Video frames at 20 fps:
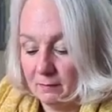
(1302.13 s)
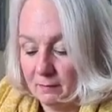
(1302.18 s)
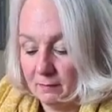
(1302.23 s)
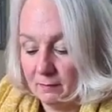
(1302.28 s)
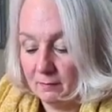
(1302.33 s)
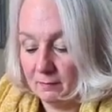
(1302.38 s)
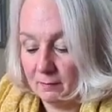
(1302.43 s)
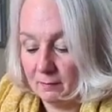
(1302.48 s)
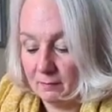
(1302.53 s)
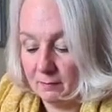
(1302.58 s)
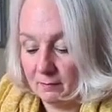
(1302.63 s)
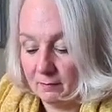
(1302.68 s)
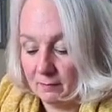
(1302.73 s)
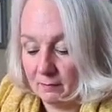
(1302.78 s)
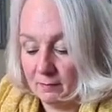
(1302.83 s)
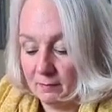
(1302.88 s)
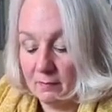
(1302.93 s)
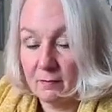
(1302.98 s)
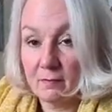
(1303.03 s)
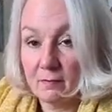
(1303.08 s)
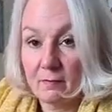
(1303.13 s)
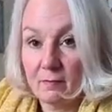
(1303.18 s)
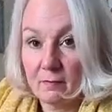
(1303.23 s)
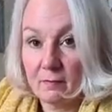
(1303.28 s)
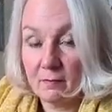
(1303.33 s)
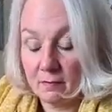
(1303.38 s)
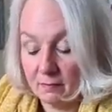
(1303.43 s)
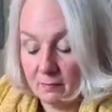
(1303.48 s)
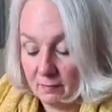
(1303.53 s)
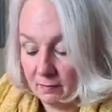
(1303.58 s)
Jackie got as
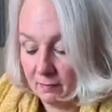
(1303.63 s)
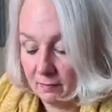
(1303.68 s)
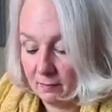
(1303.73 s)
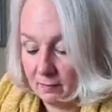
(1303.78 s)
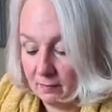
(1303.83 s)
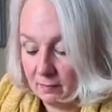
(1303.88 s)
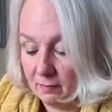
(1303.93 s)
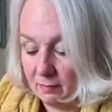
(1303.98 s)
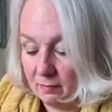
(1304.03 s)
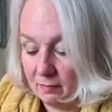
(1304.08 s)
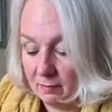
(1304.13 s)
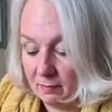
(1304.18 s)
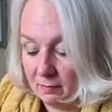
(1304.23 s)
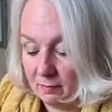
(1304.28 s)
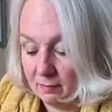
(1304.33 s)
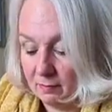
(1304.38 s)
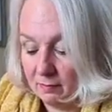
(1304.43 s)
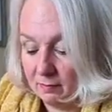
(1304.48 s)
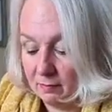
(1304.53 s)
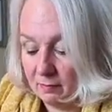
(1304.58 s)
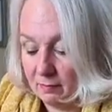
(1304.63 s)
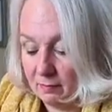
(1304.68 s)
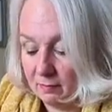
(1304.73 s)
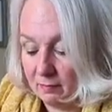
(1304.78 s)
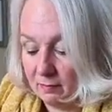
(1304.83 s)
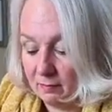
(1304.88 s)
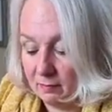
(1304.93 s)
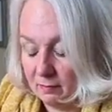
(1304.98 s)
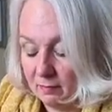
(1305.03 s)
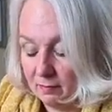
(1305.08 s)
far as I can
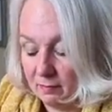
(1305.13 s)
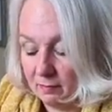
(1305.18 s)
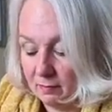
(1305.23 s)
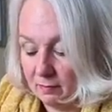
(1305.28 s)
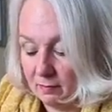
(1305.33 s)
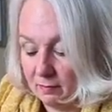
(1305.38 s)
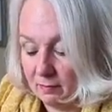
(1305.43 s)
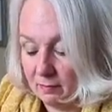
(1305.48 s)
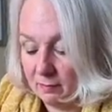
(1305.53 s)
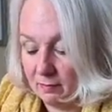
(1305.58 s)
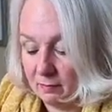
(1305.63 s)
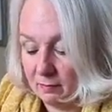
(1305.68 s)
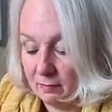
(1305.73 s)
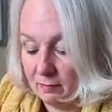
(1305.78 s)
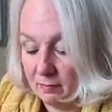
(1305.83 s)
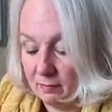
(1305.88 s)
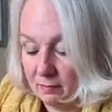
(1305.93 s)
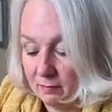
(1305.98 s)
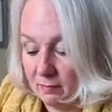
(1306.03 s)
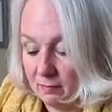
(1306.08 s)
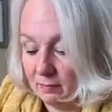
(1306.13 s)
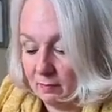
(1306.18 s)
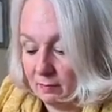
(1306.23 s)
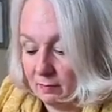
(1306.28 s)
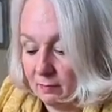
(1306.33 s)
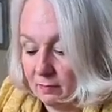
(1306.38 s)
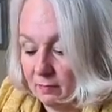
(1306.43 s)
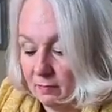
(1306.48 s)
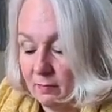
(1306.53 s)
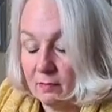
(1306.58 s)
with her topper.
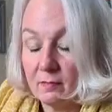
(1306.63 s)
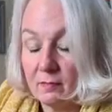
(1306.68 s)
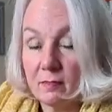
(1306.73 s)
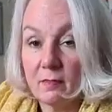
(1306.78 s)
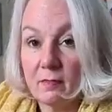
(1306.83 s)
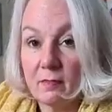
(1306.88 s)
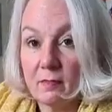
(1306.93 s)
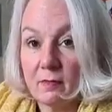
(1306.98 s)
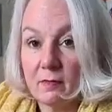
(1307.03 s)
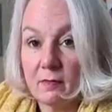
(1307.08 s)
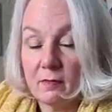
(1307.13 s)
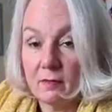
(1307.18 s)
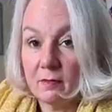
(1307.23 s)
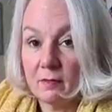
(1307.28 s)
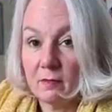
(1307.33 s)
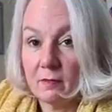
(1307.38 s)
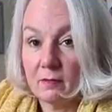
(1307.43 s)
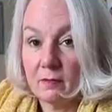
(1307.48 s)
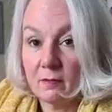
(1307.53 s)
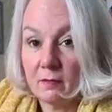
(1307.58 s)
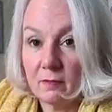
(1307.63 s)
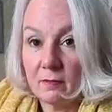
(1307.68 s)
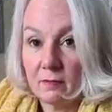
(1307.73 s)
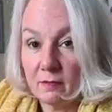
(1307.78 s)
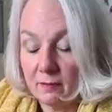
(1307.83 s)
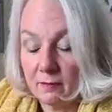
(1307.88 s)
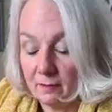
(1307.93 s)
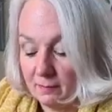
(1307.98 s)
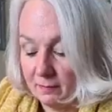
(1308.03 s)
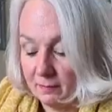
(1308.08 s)
I now
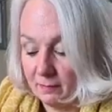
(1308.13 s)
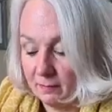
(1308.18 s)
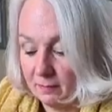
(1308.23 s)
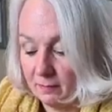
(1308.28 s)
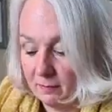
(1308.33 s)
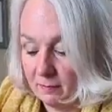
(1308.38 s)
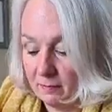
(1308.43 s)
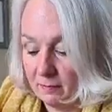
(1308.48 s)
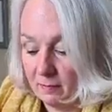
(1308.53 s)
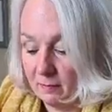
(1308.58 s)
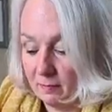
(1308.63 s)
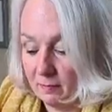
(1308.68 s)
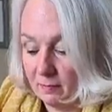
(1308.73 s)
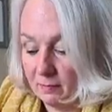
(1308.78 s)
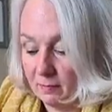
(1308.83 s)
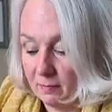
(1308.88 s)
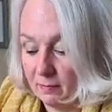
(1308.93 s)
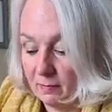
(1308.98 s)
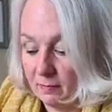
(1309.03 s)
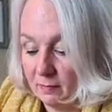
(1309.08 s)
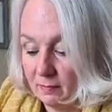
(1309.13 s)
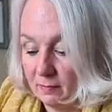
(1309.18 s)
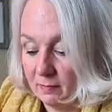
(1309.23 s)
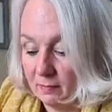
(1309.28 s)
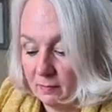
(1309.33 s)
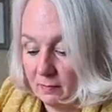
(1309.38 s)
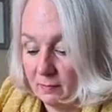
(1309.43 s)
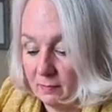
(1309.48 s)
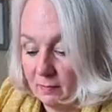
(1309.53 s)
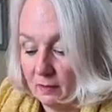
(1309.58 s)
need the fabric for the
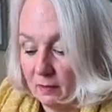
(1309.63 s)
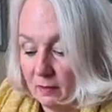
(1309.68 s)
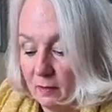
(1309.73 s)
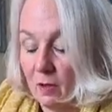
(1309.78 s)
borders.